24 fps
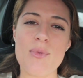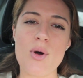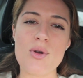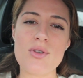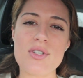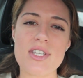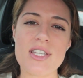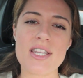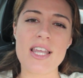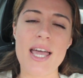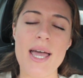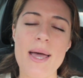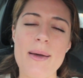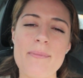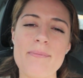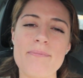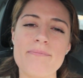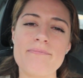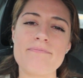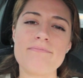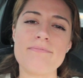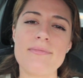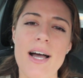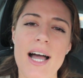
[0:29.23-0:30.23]
most of
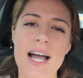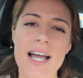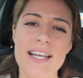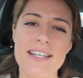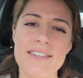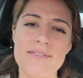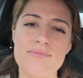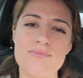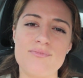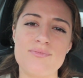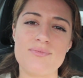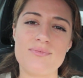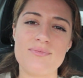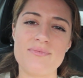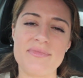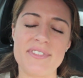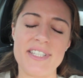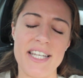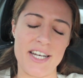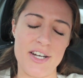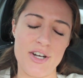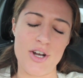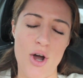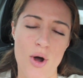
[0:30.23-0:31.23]
them I
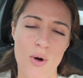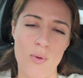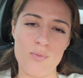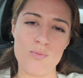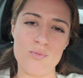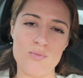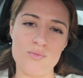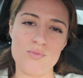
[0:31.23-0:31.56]
didn't know.